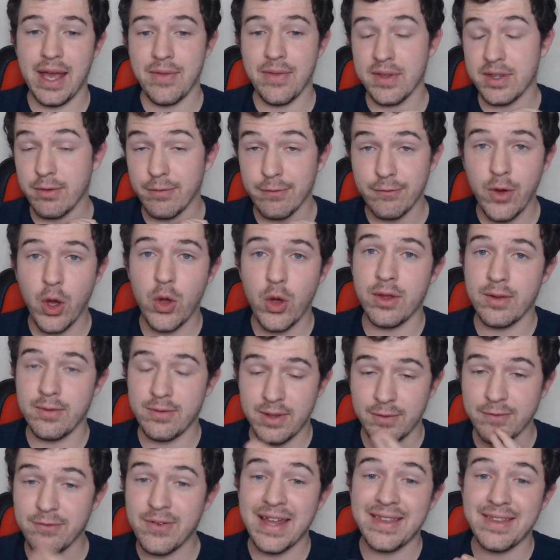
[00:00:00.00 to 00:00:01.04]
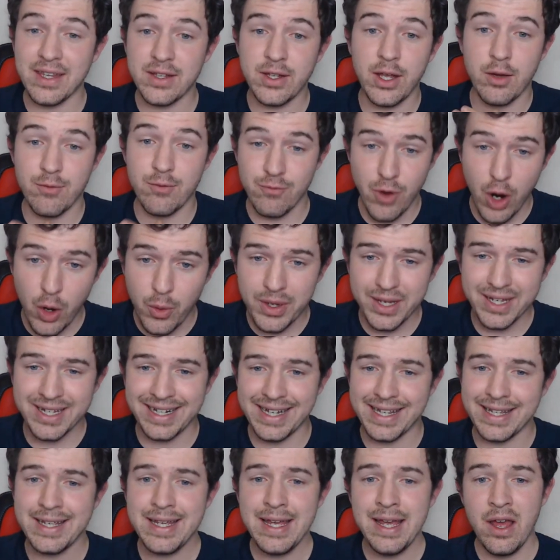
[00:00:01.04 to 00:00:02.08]
They defended
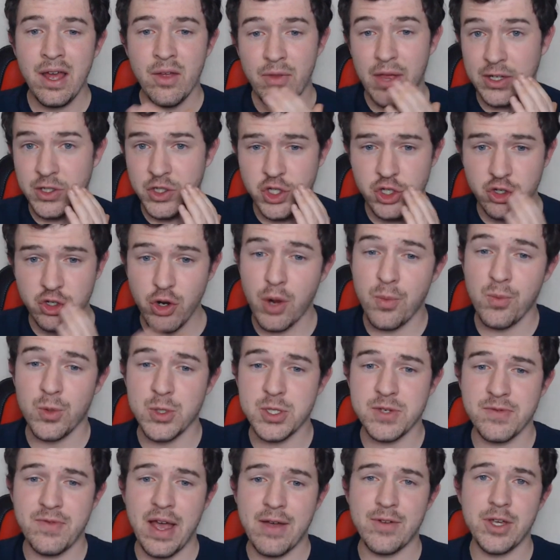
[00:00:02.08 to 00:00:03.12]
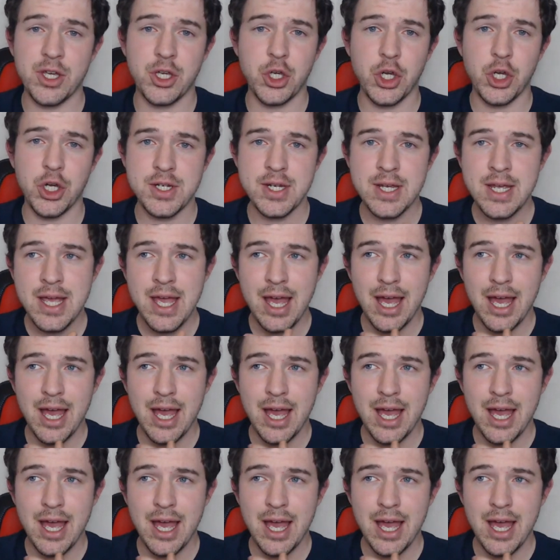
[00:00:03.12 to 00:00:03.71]
heroically. Their scrum was very good.